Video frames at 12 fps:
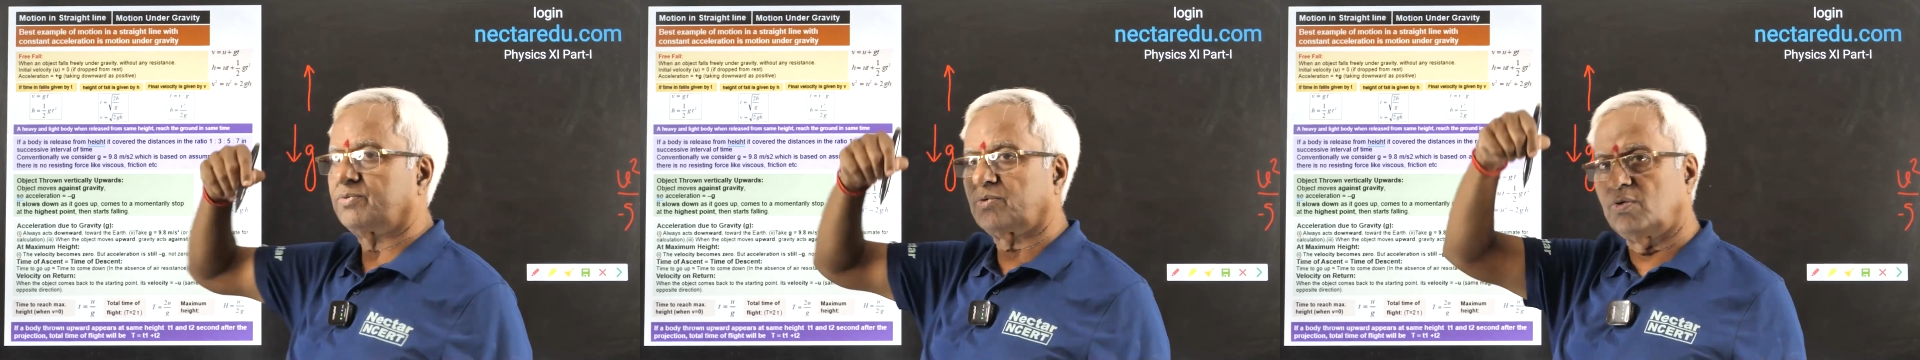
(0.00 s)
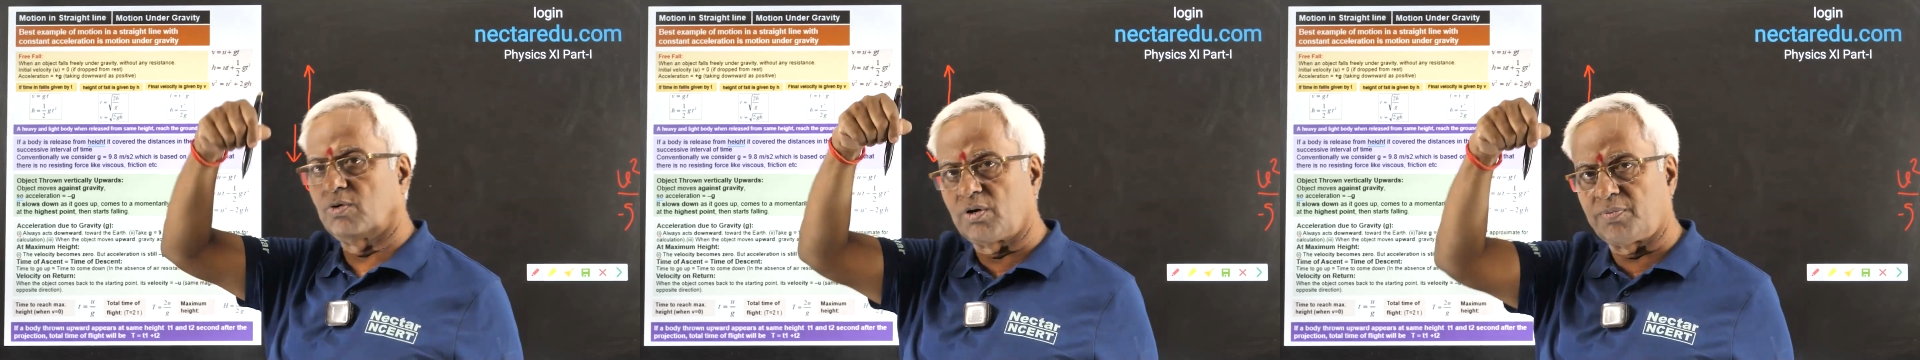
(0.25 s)
is
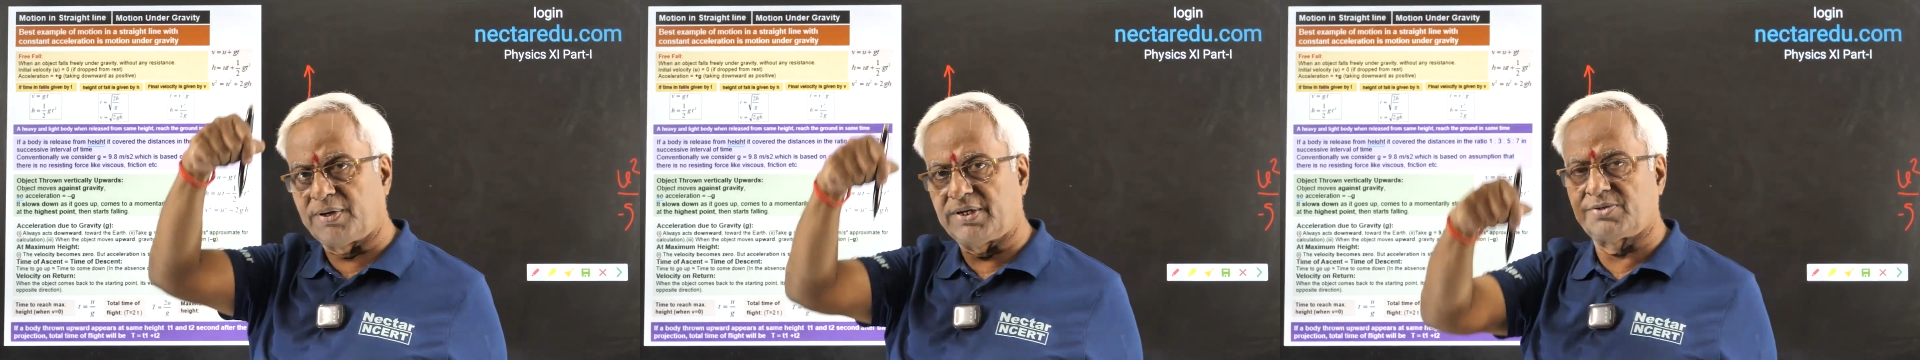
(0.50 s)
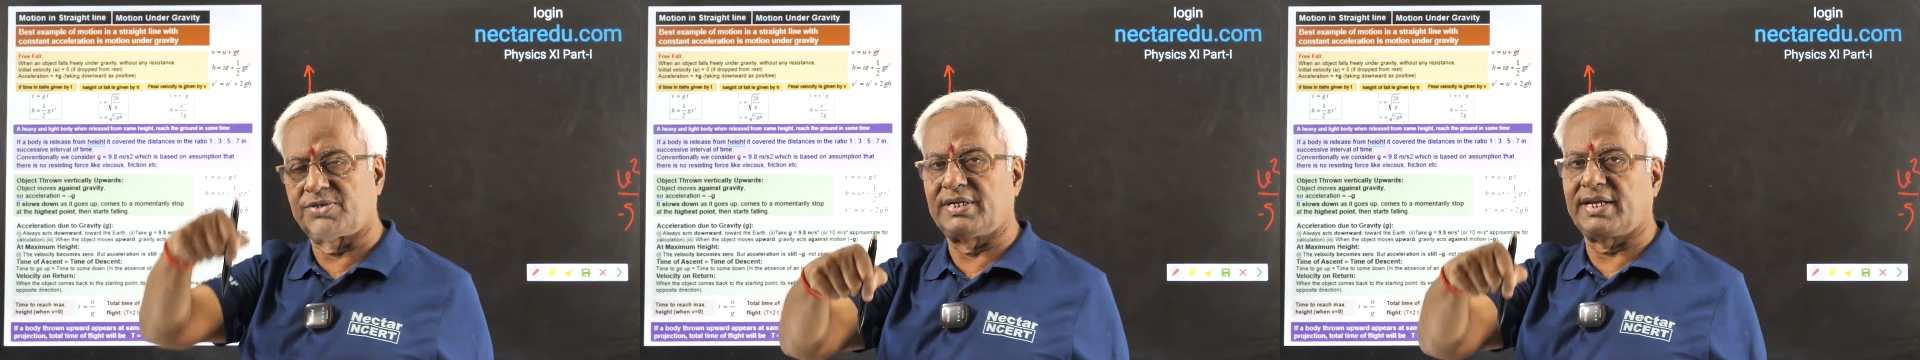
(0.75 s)

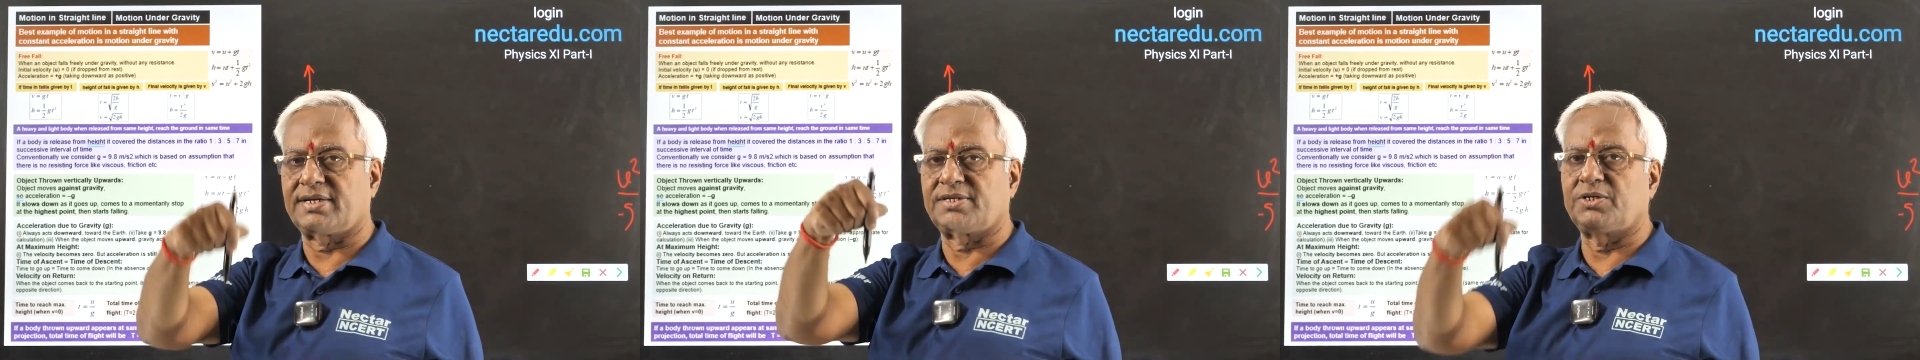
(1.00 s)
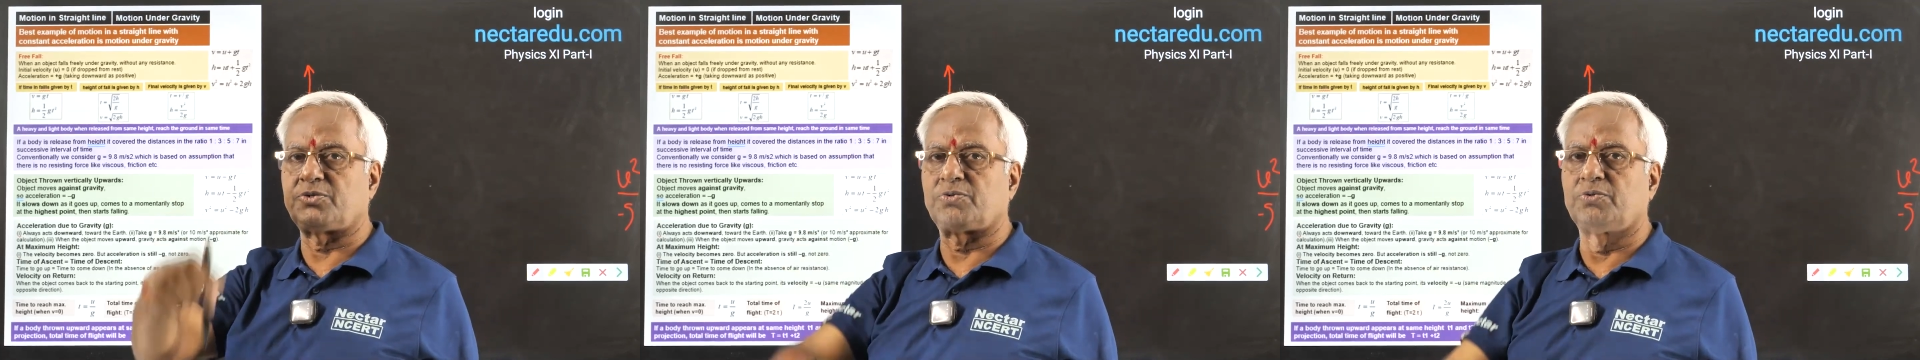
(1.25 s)
always
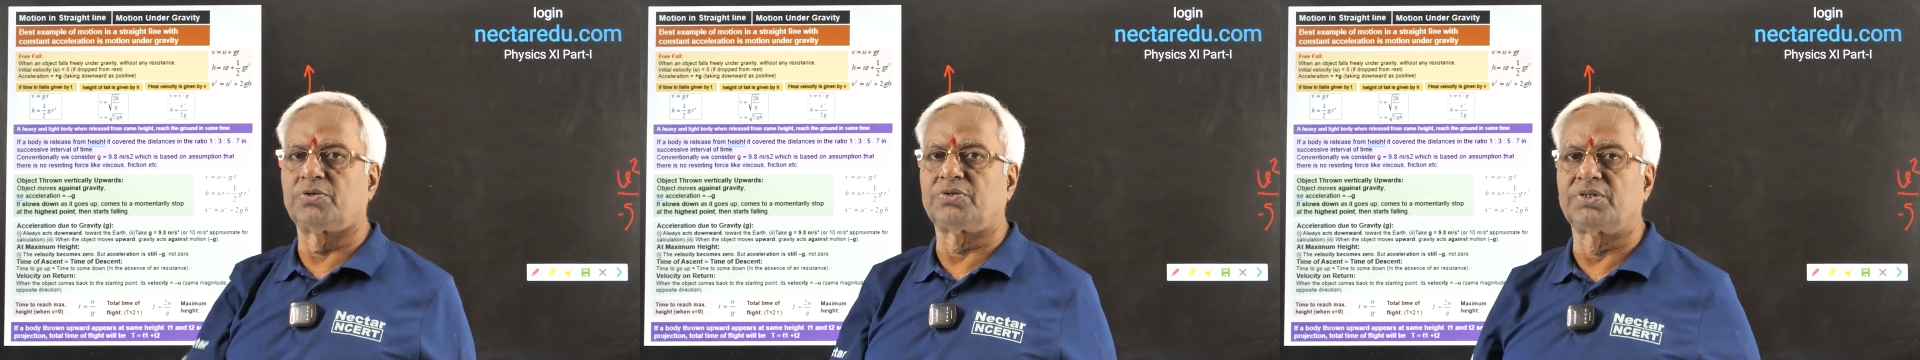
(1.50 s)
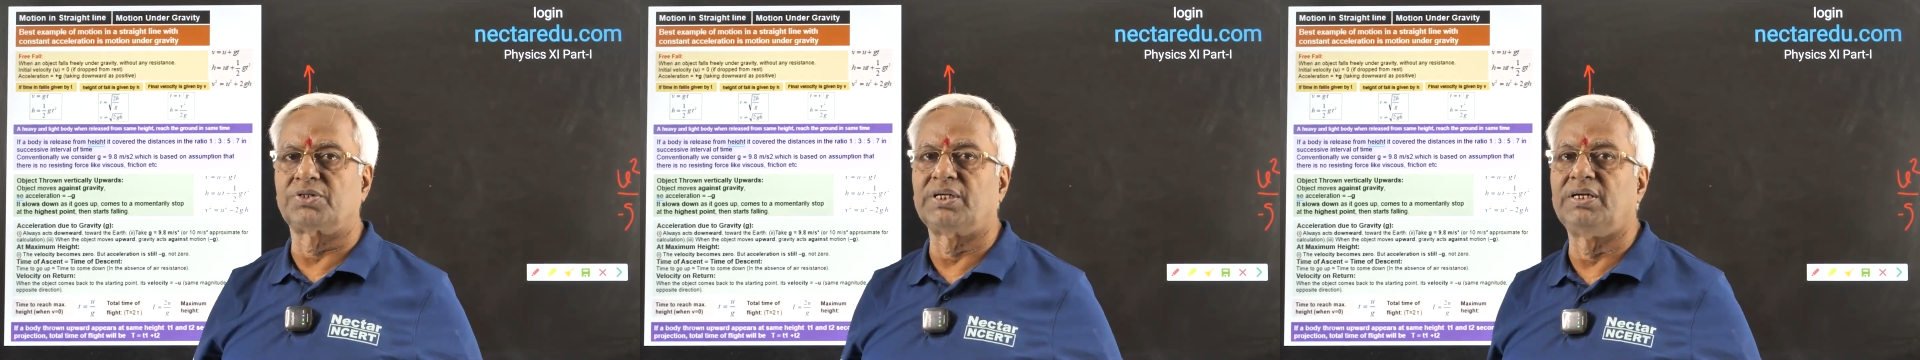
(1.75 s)
directed
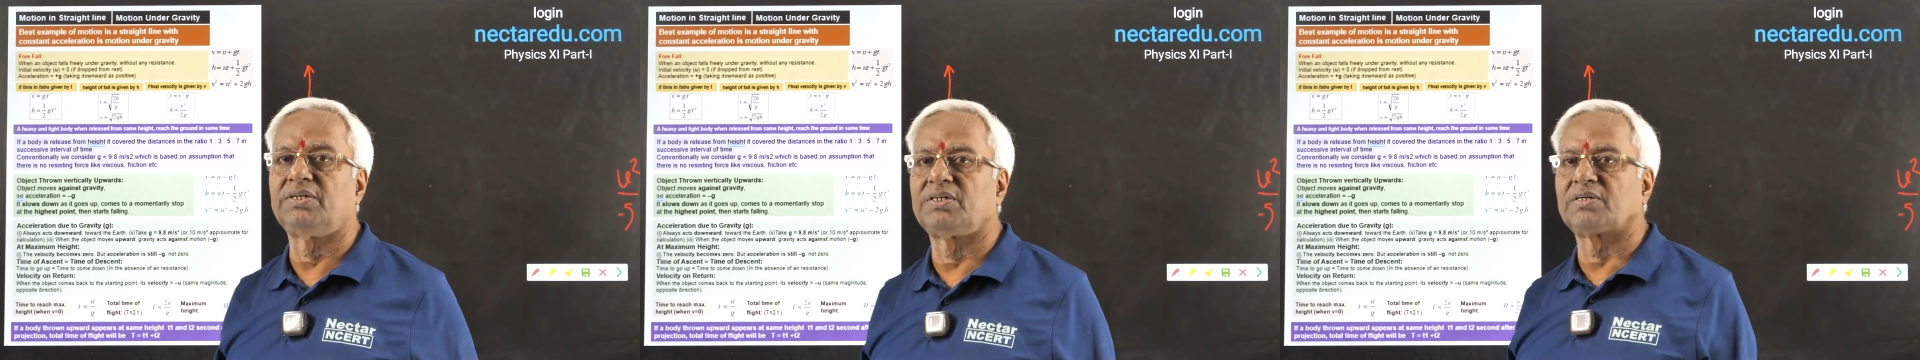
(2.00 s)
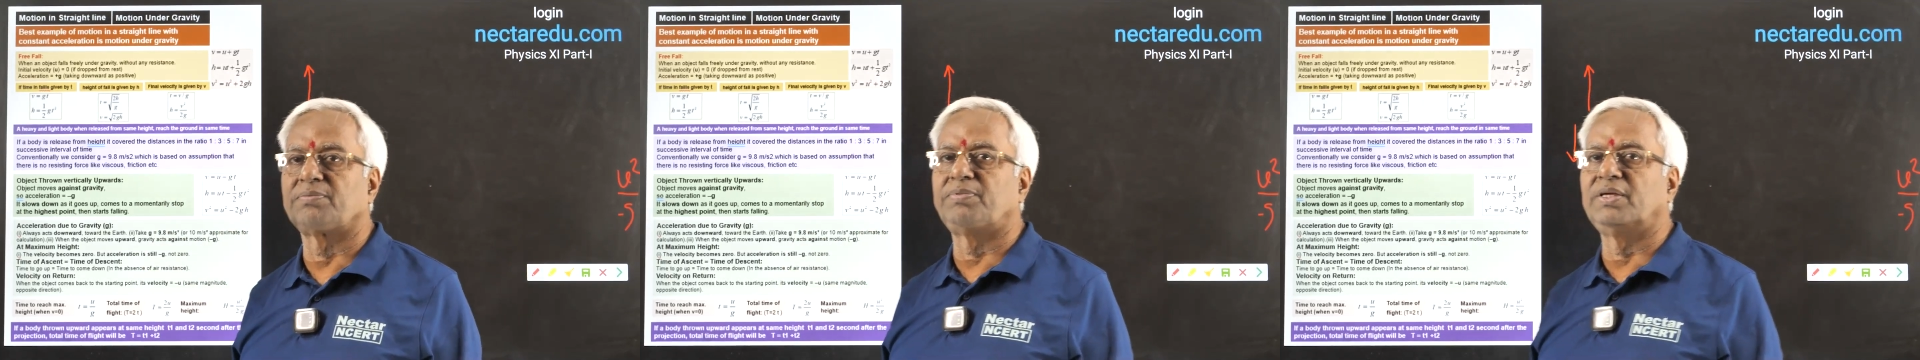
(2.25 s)
towards the
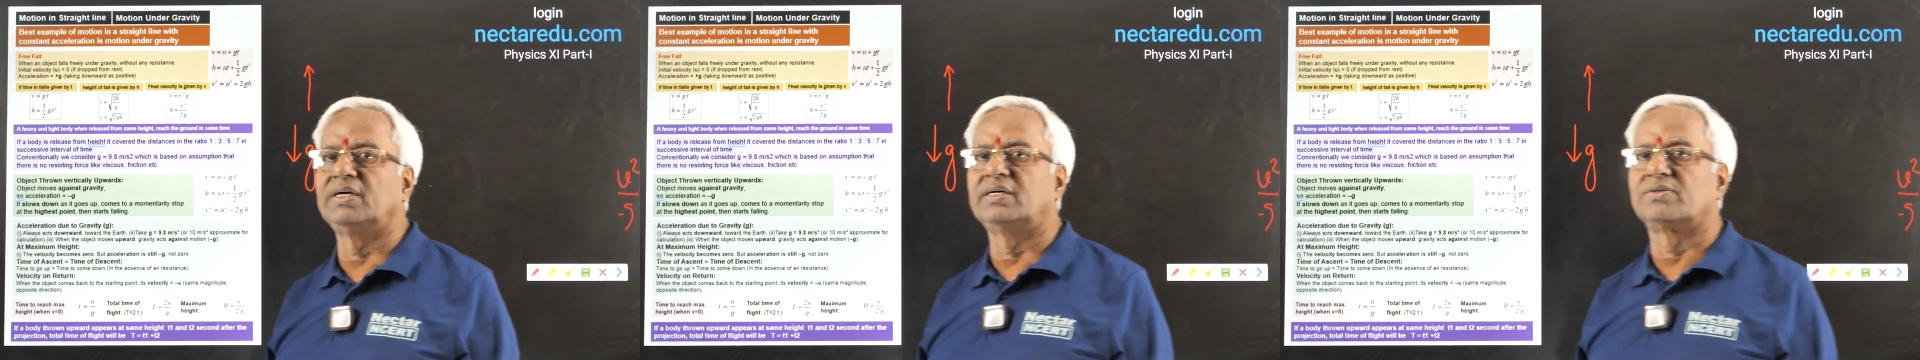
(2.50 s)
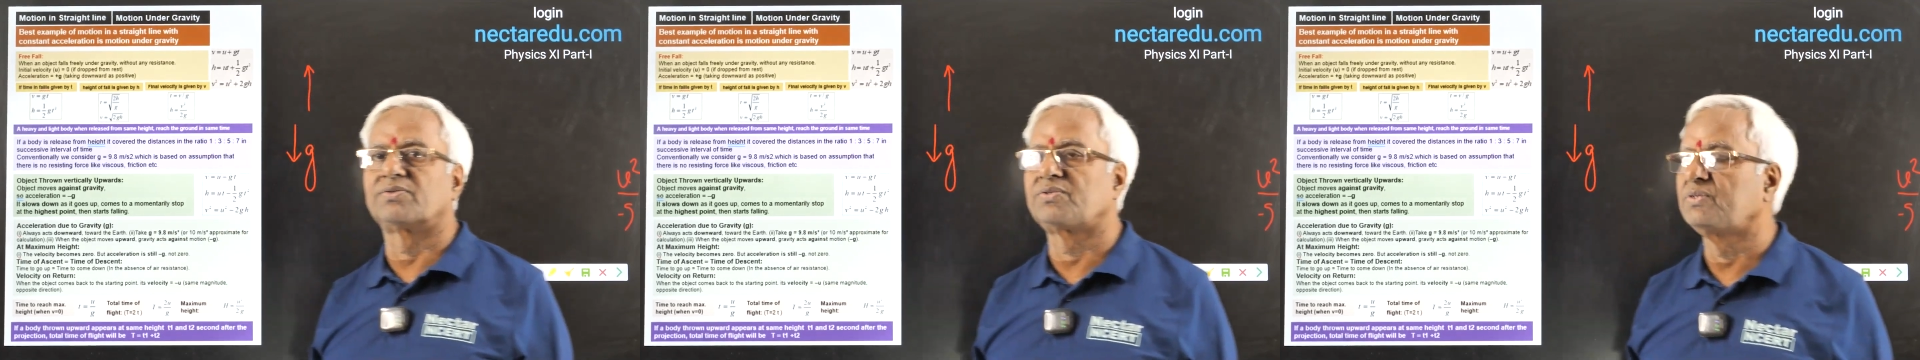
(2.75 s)
center of the
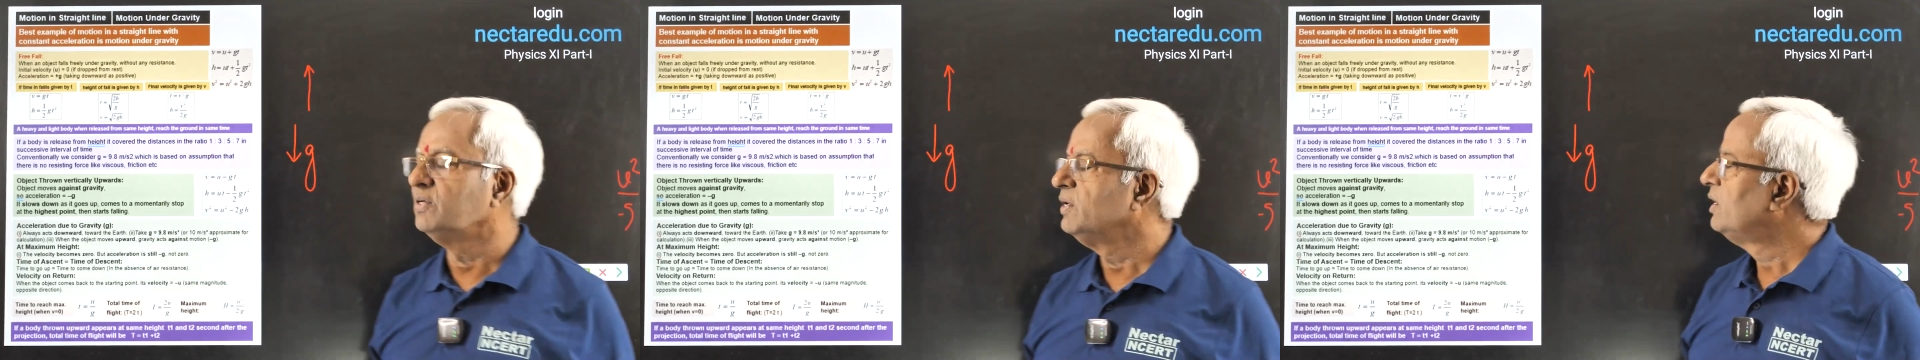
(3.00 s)
earth,